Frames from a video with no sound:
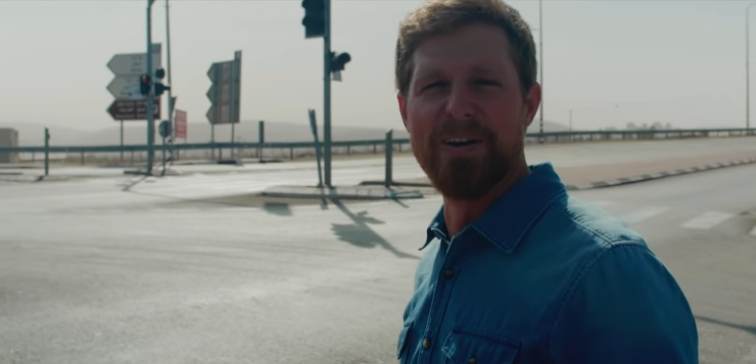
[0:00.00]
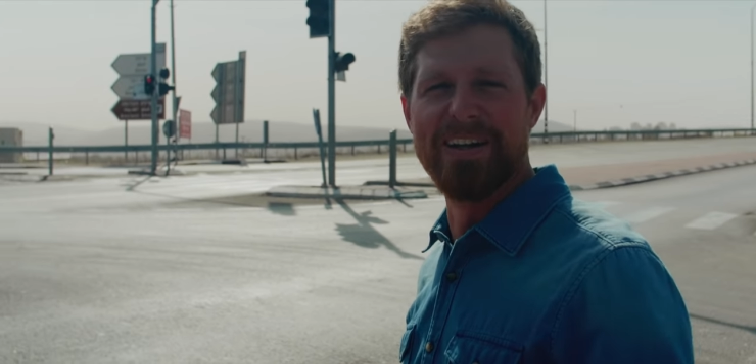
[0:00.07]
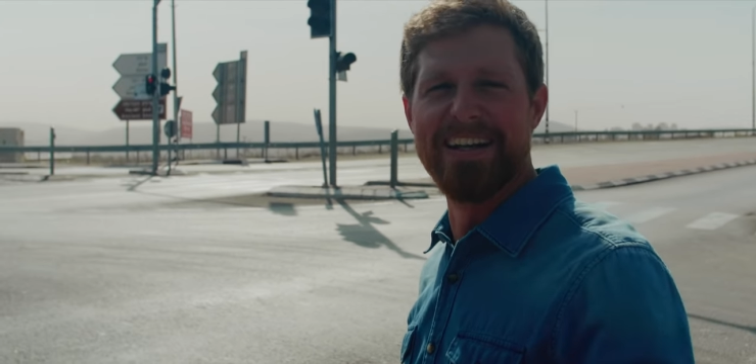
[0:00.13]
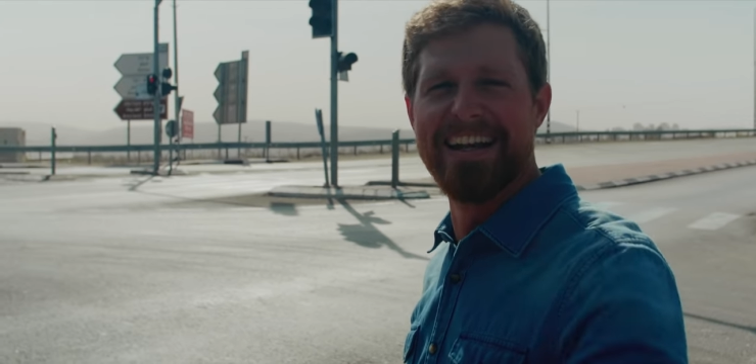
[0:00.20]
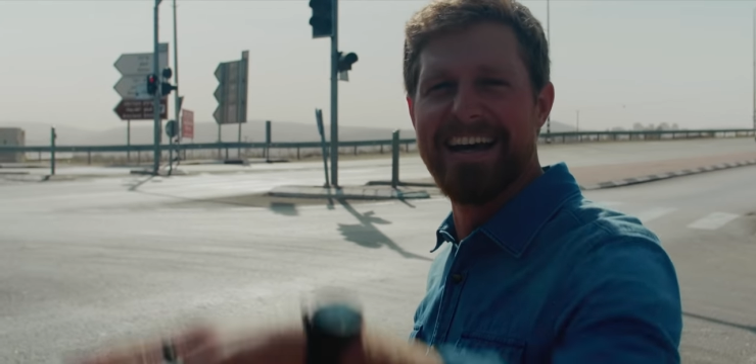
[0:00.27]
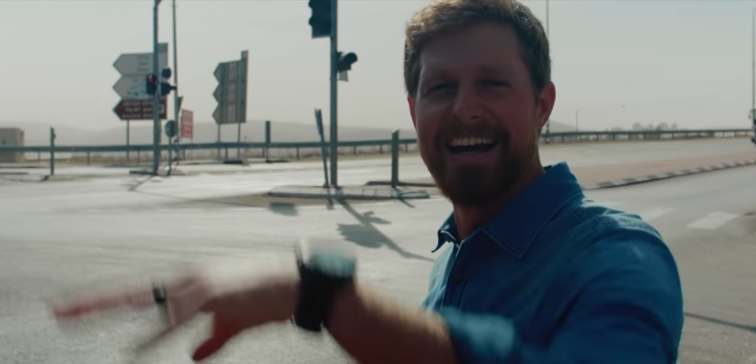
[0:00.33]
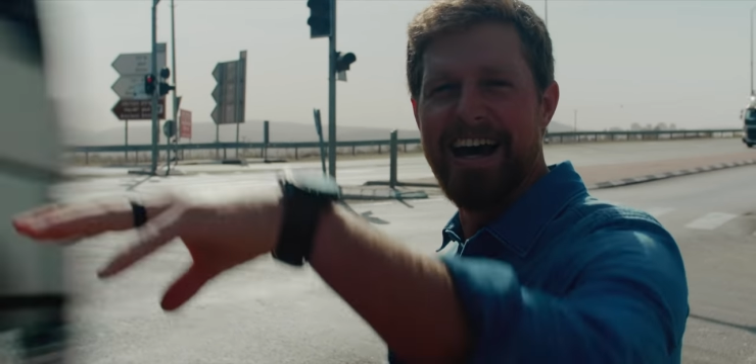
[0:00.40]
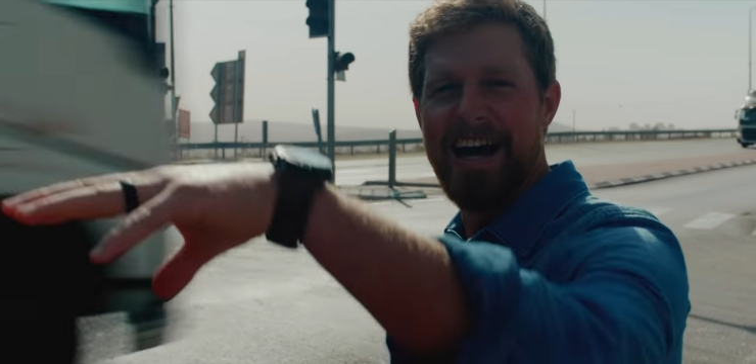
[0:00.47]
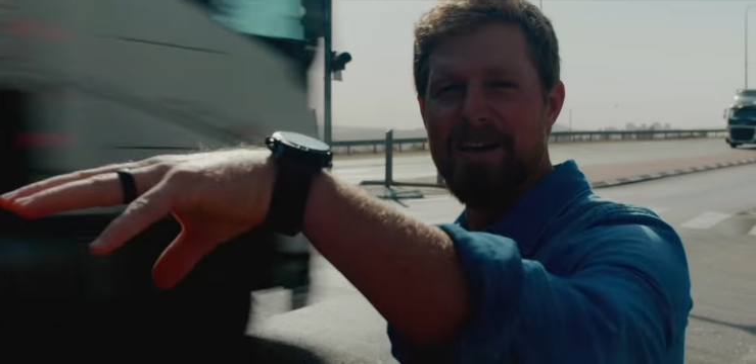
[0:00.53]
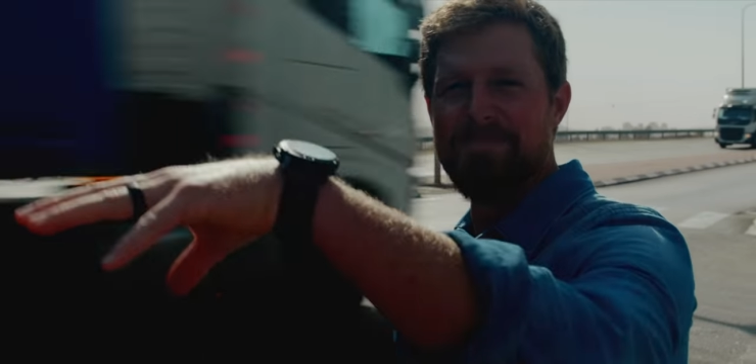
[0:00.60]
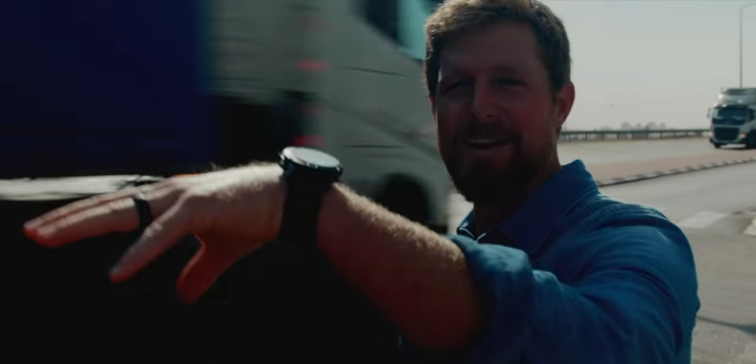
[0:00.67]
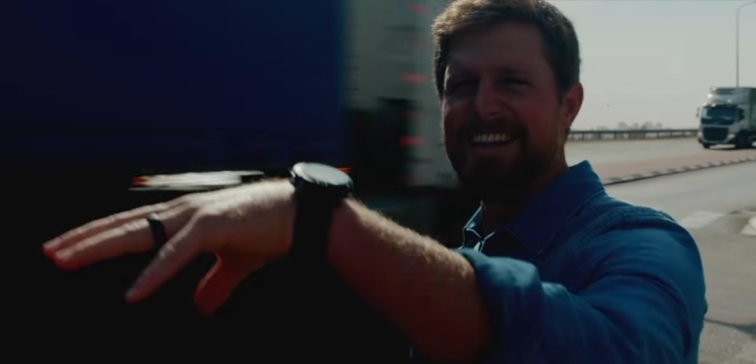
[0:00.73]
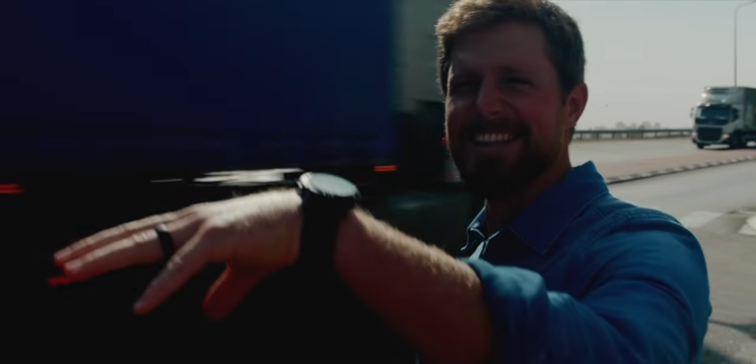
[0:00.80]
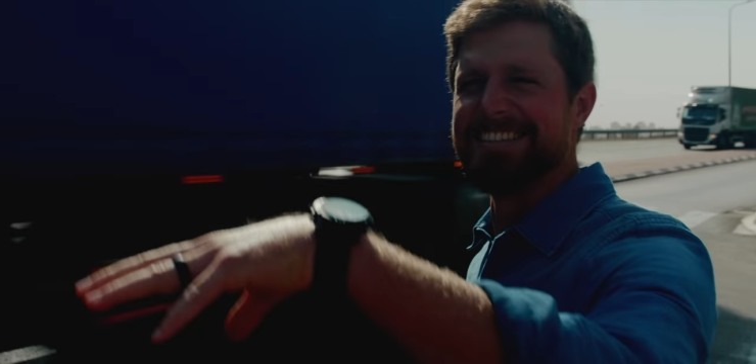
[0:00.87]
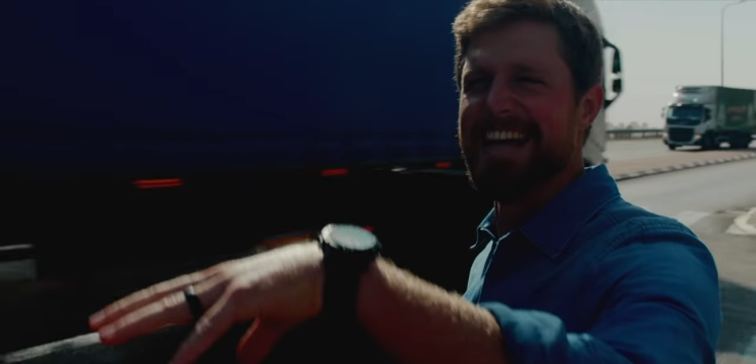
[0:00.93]
up
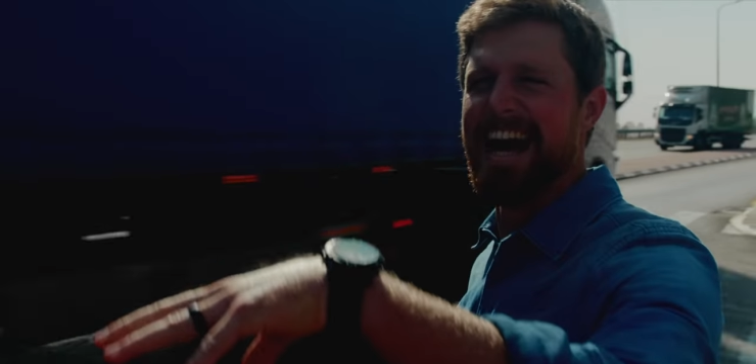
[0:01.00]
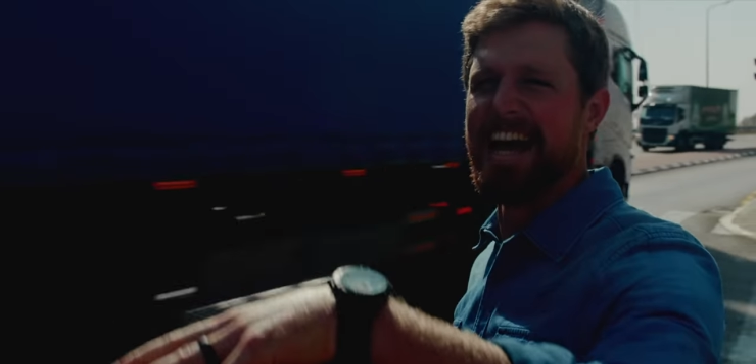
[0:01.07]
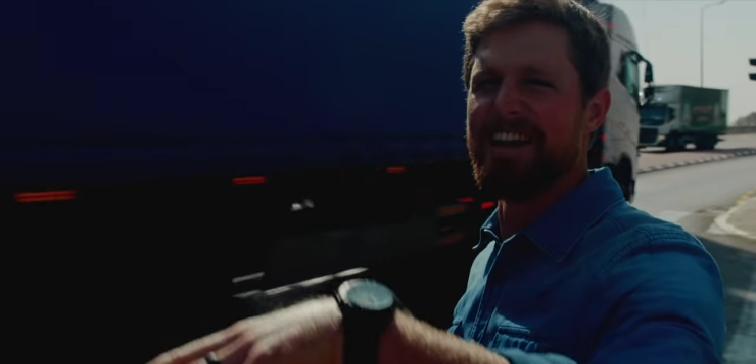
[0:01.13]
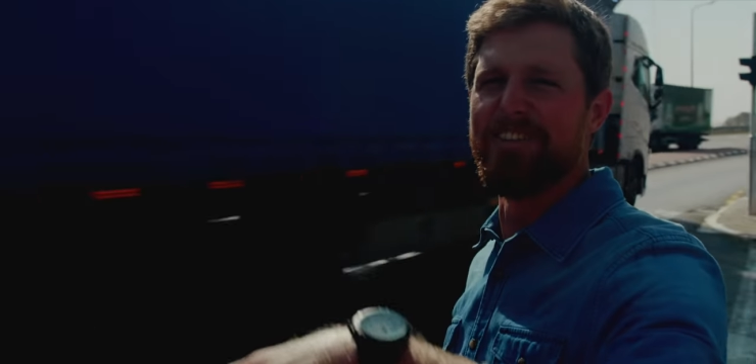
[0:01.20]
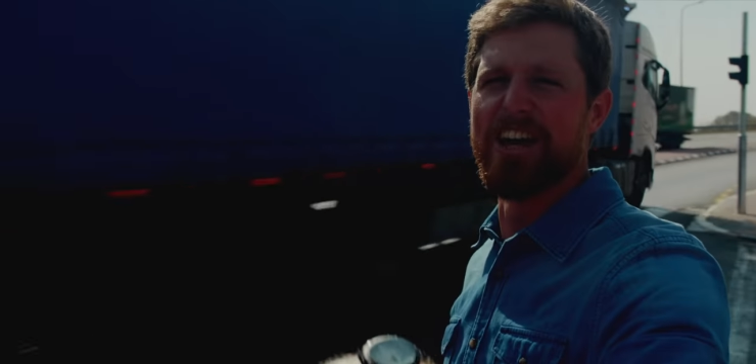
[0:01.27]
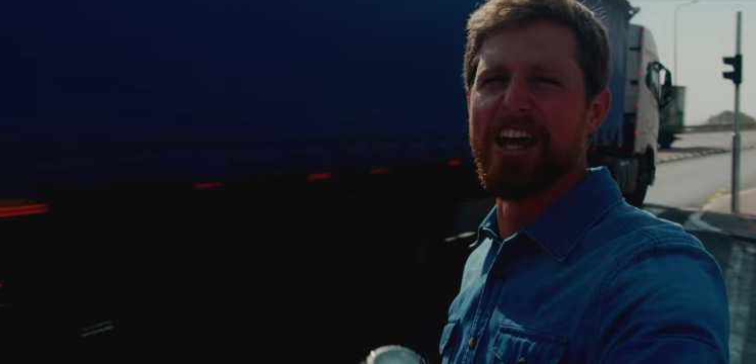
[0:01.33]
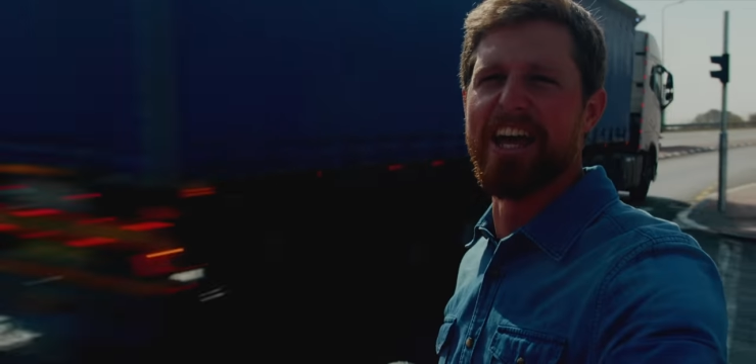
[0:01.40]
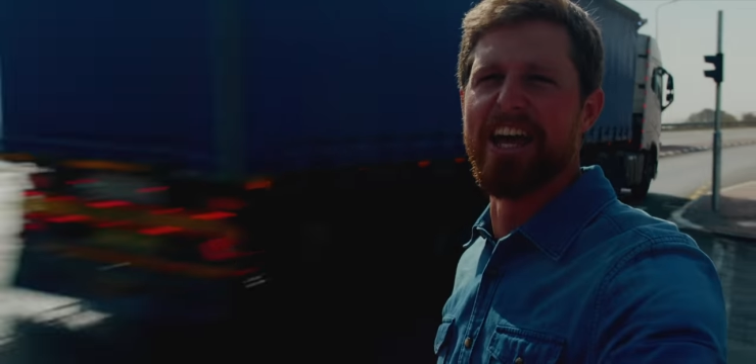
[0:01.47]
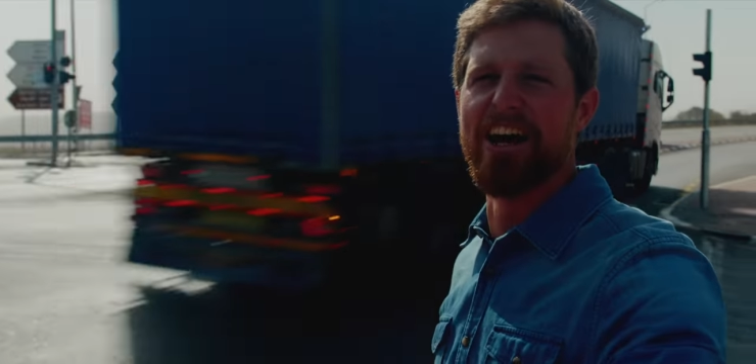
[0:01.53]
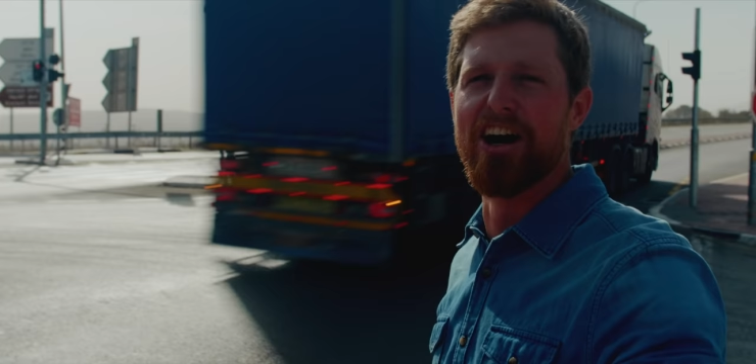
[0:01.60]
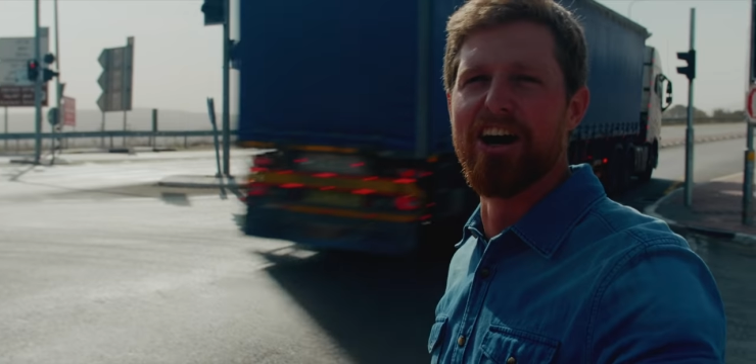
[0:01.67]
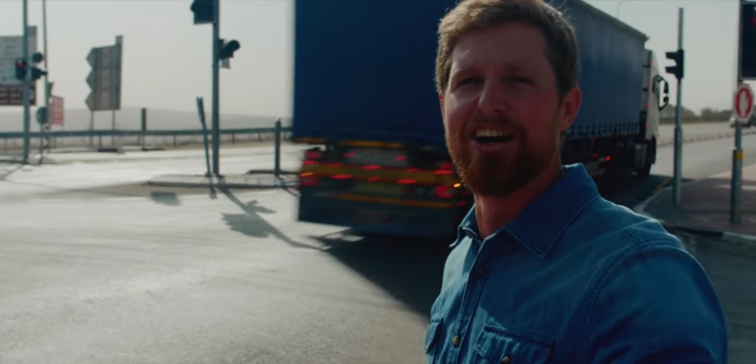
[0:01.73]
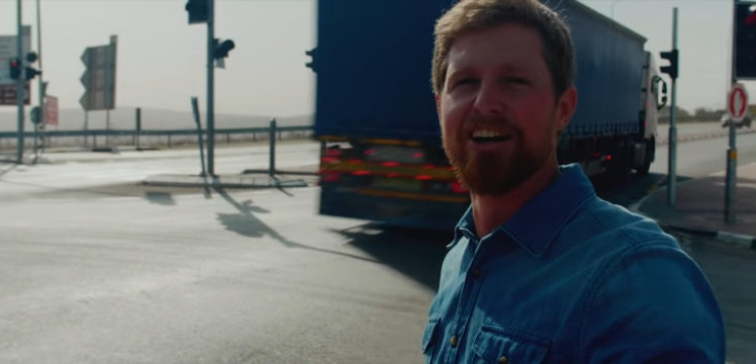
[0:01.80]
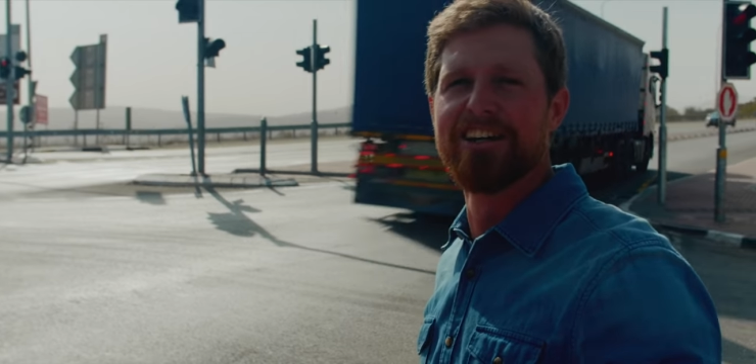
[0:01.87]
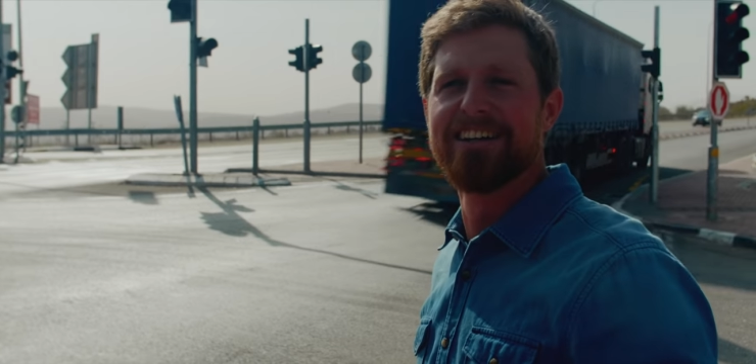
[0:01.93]
on the side of a
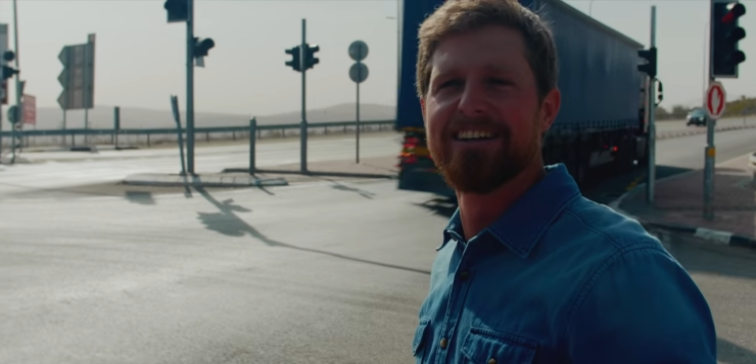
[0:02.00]
hill,